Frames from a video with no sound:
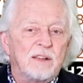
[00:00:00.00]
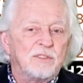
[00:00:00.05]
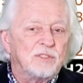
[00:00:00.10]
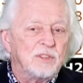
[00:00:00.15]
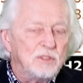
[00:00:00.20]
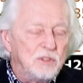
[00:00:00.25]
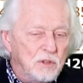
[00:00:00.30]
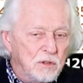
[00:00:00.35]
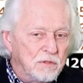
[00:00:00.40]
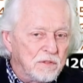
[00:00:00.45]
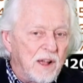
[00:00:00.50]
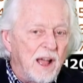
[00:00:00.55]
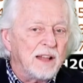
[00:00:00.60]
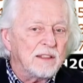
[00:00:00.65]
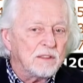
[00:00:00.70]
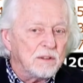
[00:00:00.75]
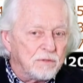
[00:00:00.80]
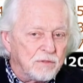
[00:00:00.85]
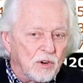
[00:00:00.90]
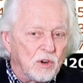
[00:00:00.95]
I said, you've
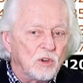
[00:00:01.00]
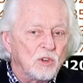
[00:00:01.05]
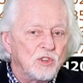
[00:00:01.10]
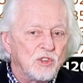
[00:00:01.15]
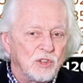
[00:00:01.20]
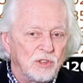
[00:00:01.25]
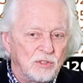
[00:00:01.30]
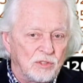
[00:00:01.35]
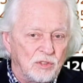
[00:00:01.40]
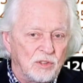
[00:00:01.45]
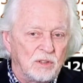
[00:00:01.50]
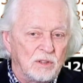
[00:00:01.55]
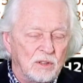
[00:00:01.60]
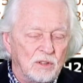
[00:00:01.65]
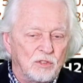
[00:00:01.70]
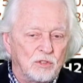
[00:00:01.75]
got divergence in